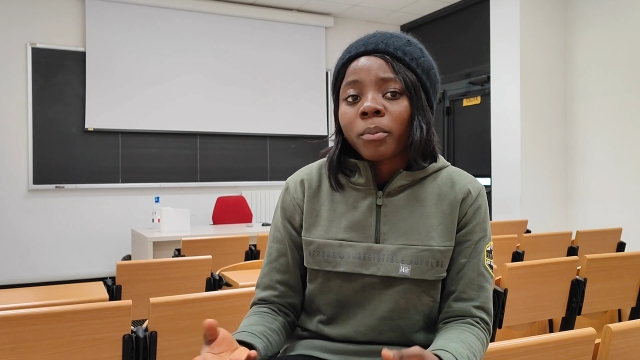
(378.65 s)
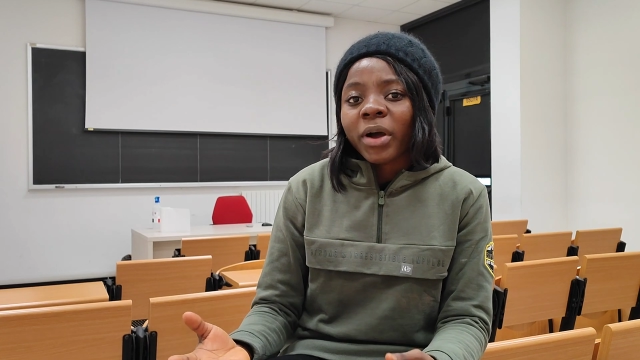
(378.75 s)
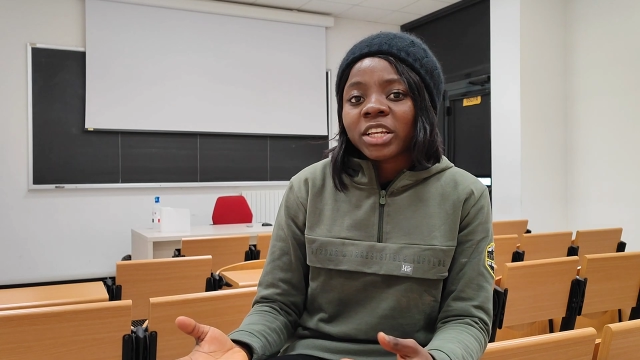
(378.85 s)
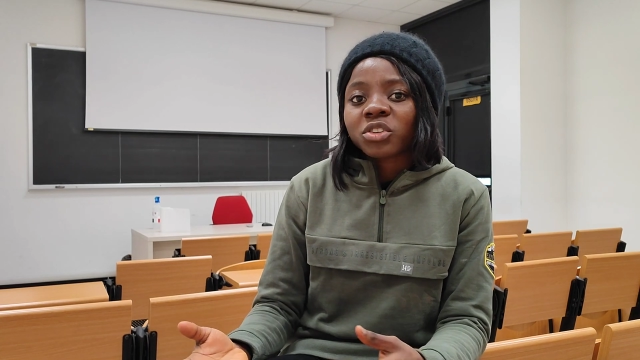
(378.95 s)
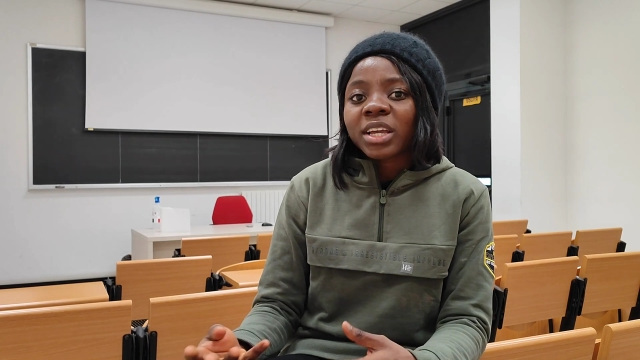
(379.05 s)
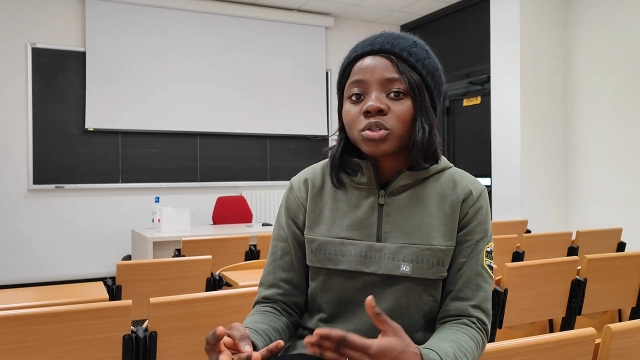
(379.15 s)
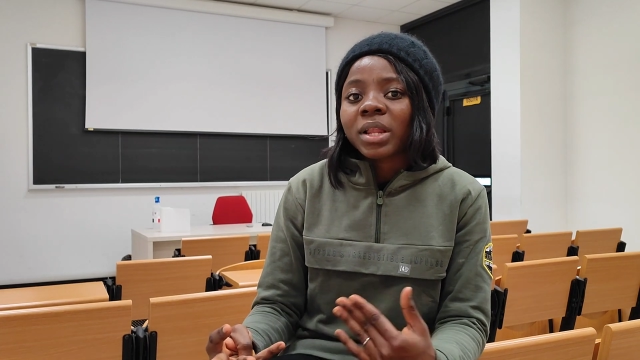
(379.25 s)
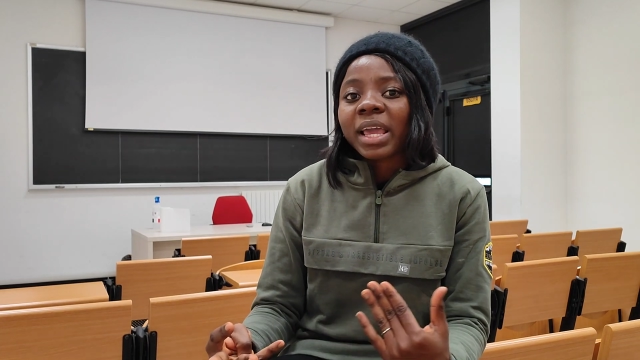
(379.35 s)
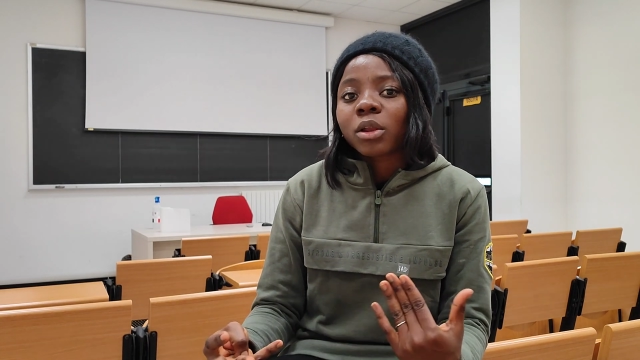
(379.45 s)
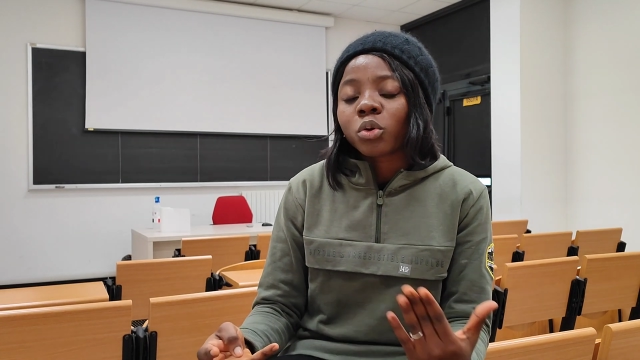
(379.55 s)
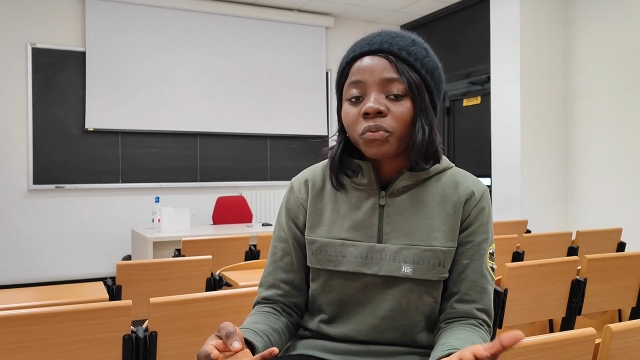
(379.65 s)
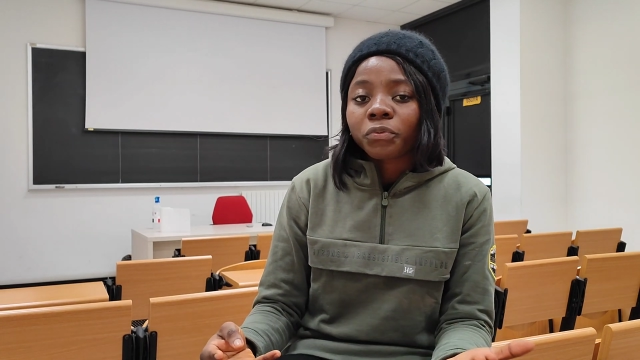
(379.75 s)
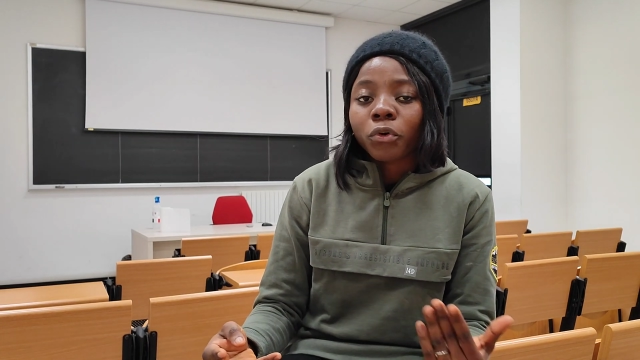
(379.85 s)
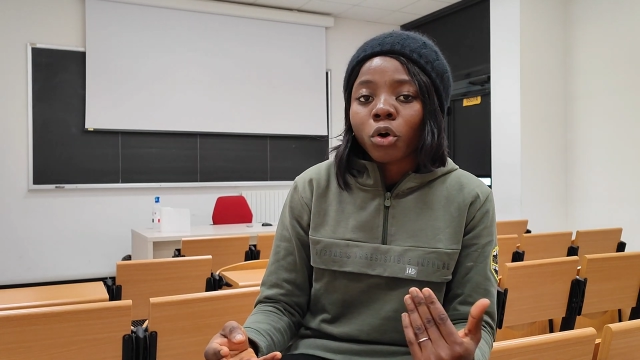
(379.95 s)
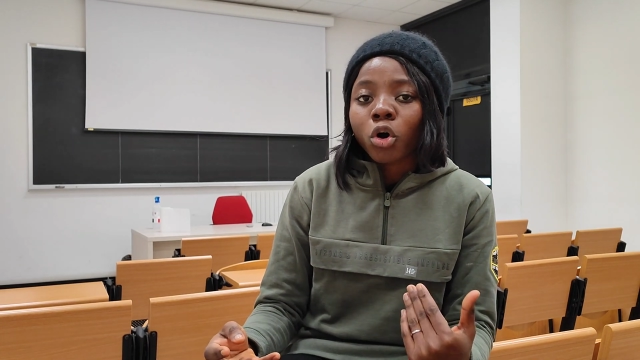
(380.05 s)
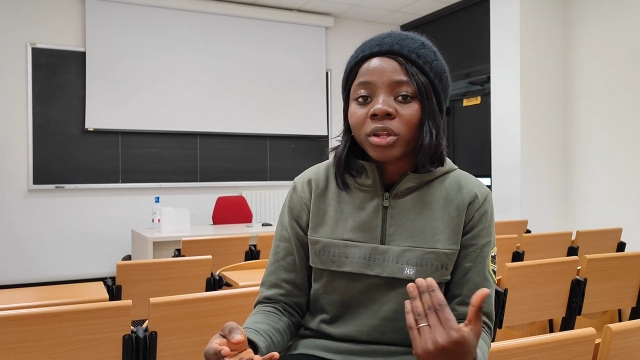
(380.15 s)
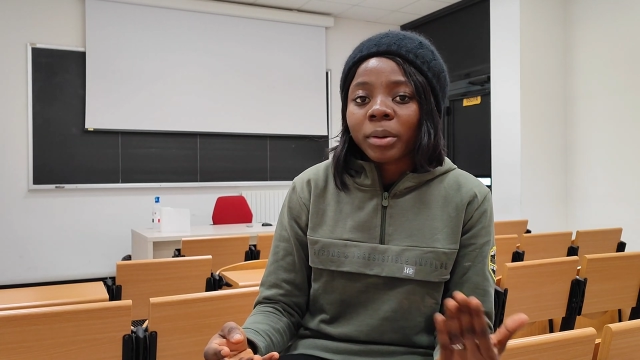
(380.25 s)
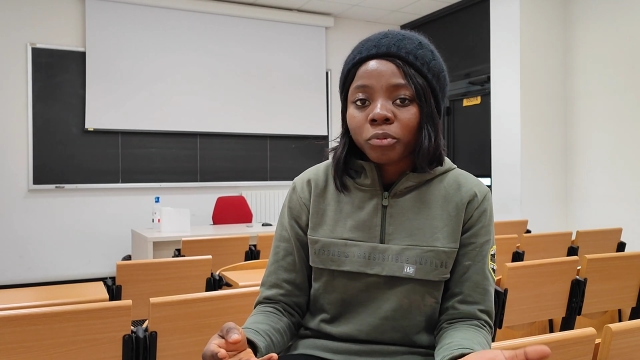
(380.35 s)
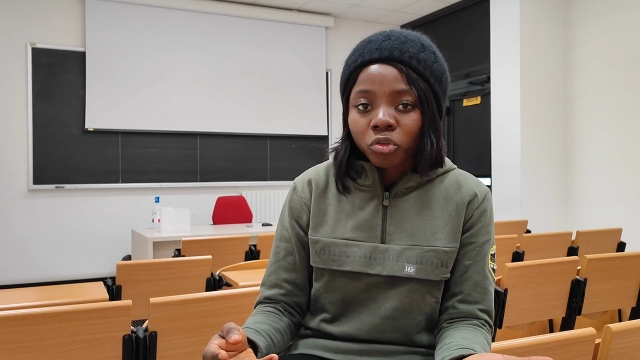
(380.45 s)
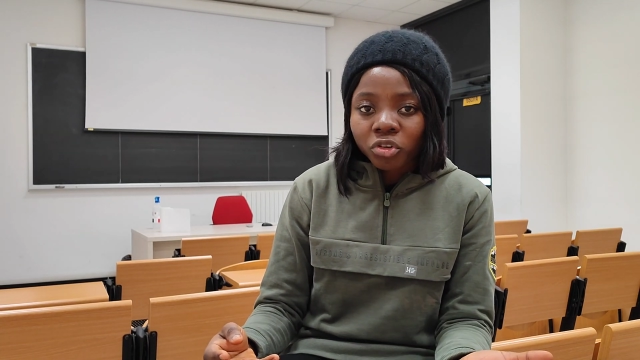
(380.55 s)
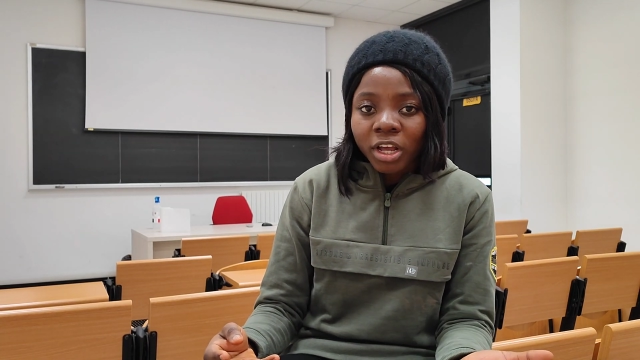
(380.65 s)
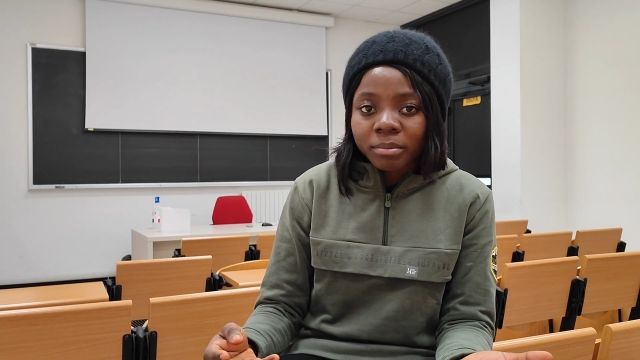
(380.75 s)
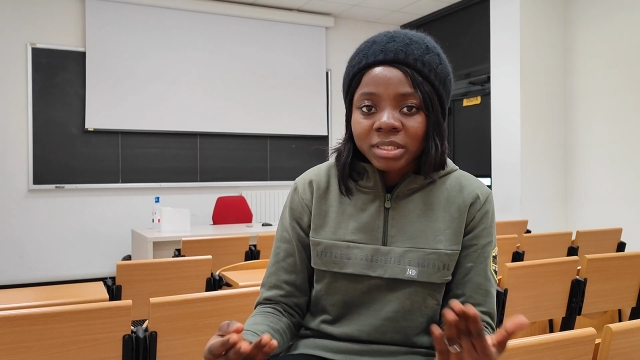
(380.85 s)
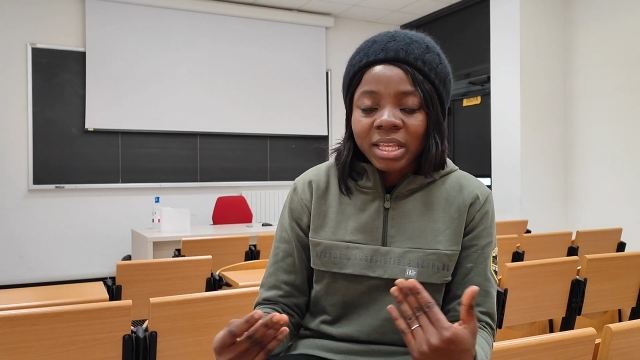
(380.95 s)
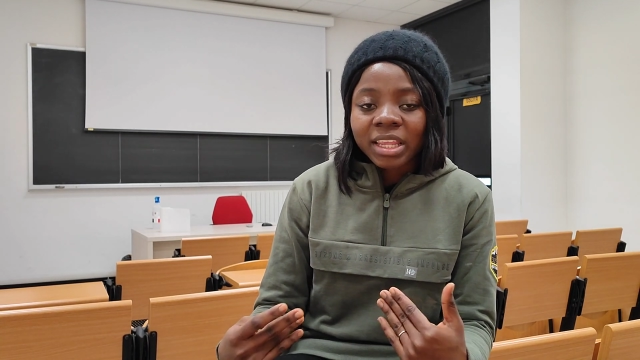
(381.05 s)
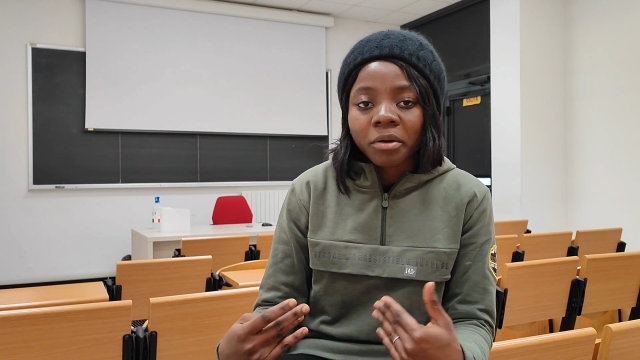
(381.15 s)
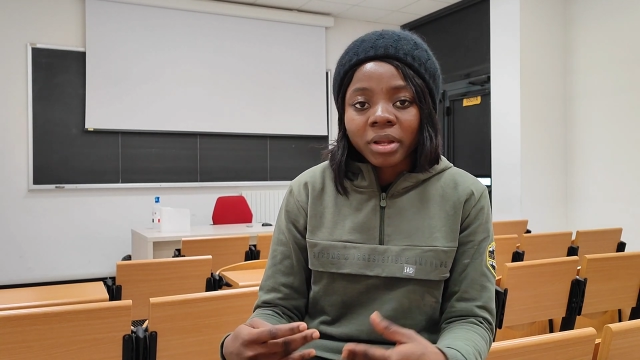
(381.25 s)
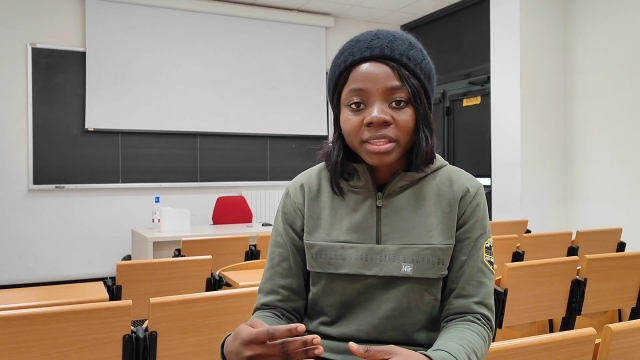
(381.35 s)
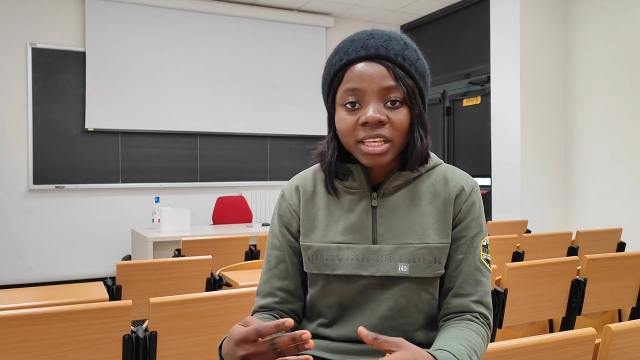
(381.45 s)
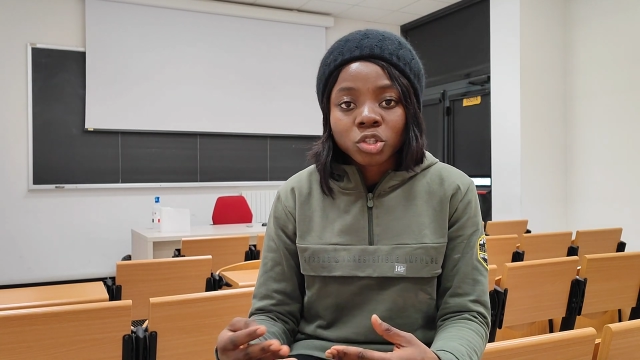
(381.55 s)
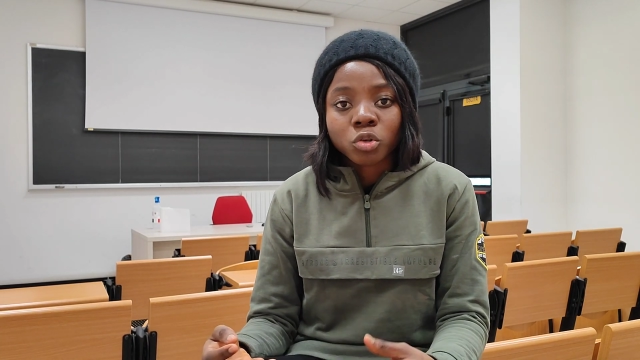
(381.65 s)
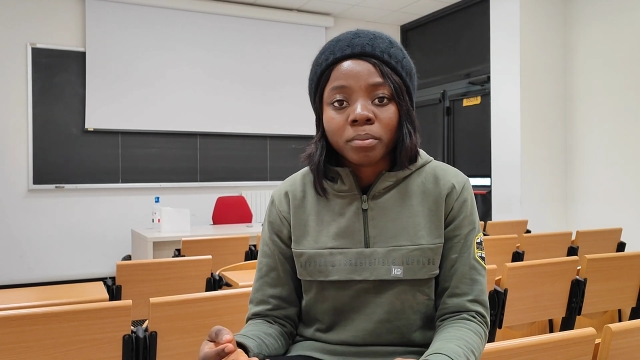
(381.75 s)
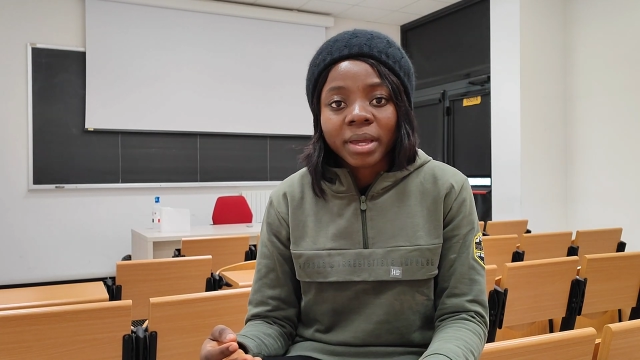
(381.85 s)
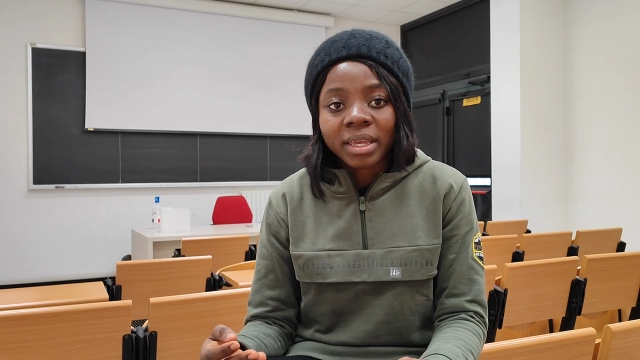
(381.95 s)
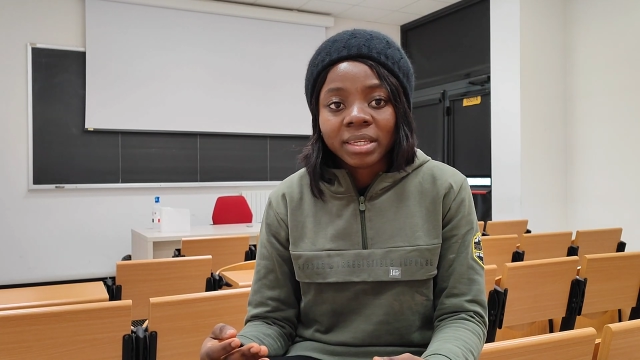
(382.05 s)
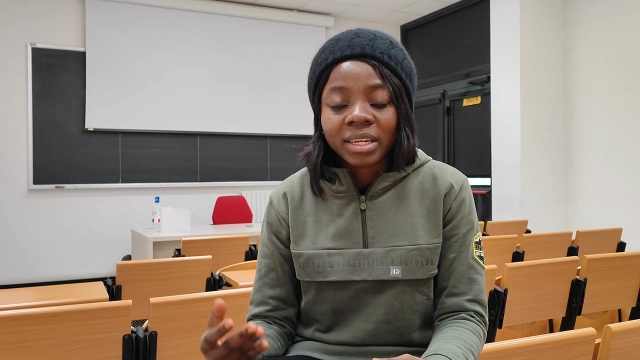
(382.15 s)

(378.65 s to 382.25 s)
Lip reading: But I tried to like look for other programs that are related to mine.